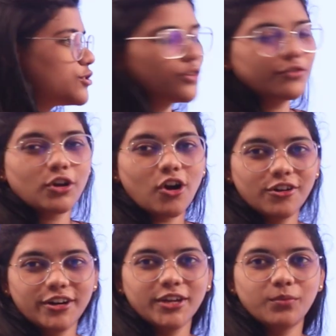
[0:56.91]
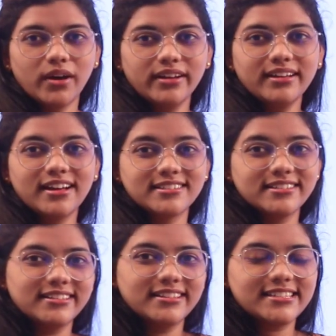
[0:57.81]
So if you're already one,
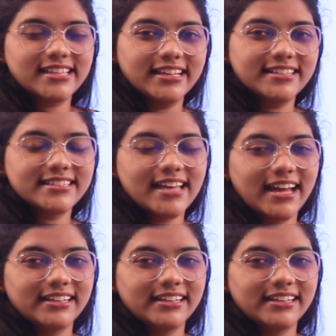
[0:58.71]
consider the skills